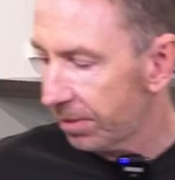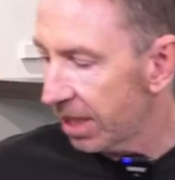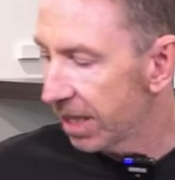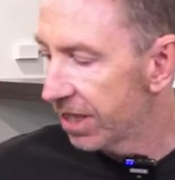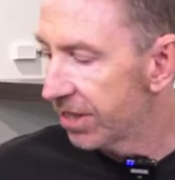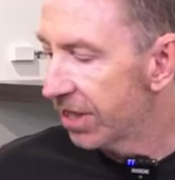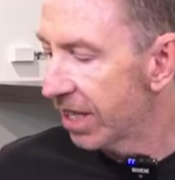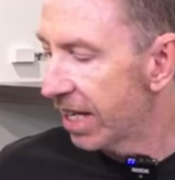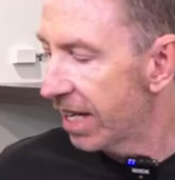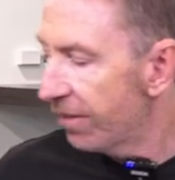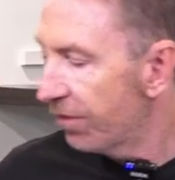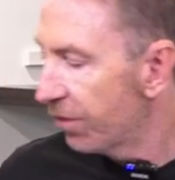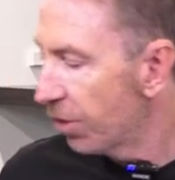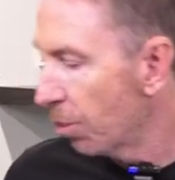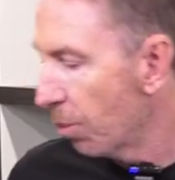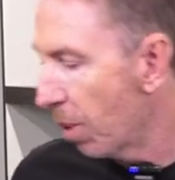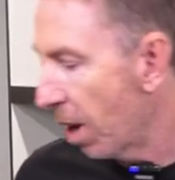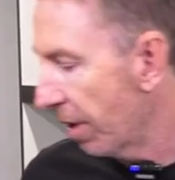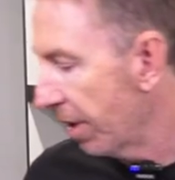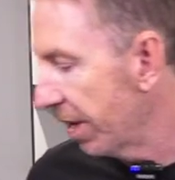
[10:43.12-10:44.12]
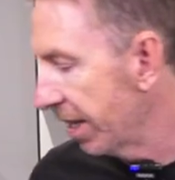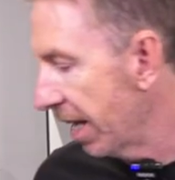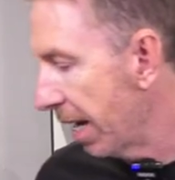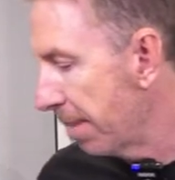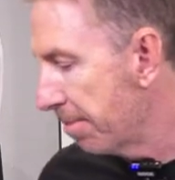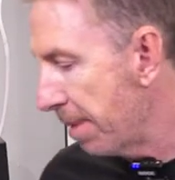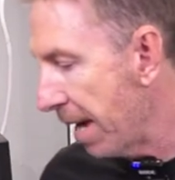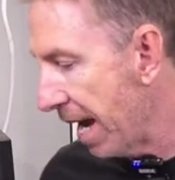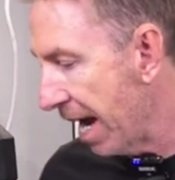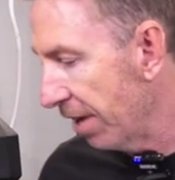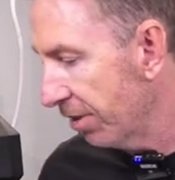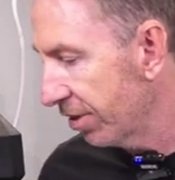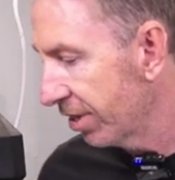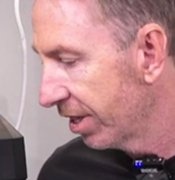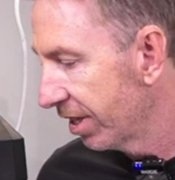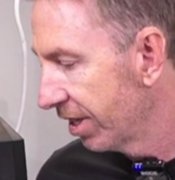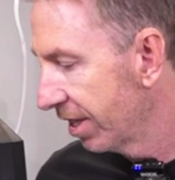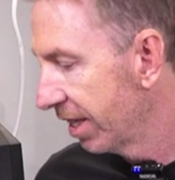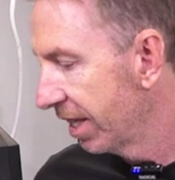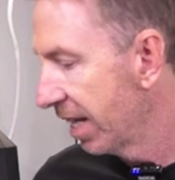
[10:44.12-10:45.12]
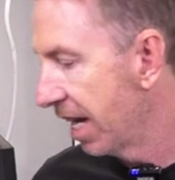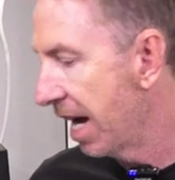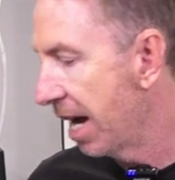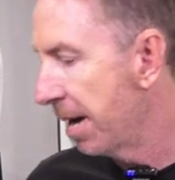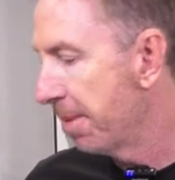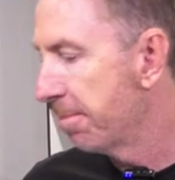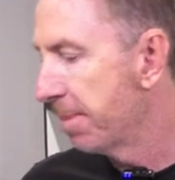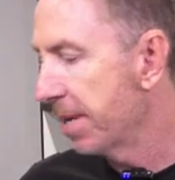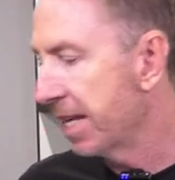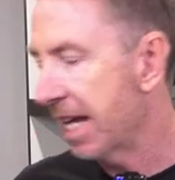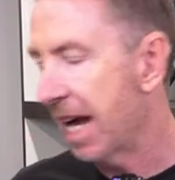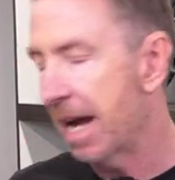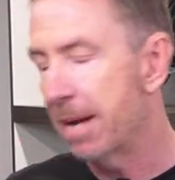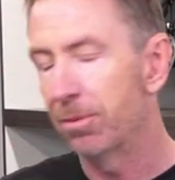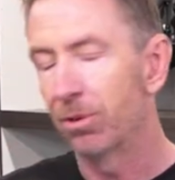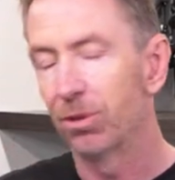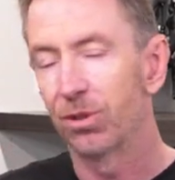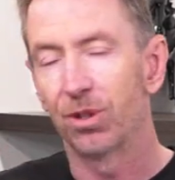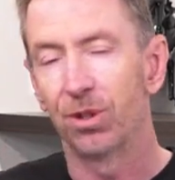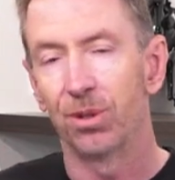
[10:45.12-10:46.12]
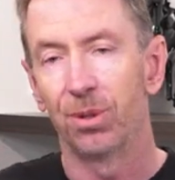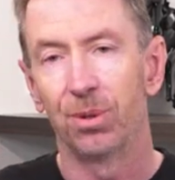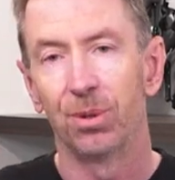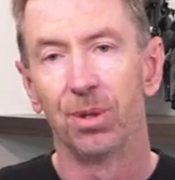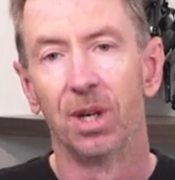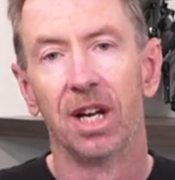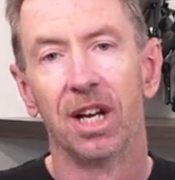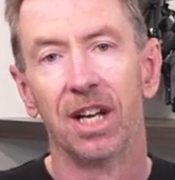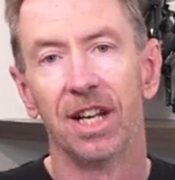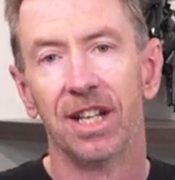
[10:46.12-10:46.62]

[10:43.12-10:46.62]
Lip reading: is that if you're worried about being able to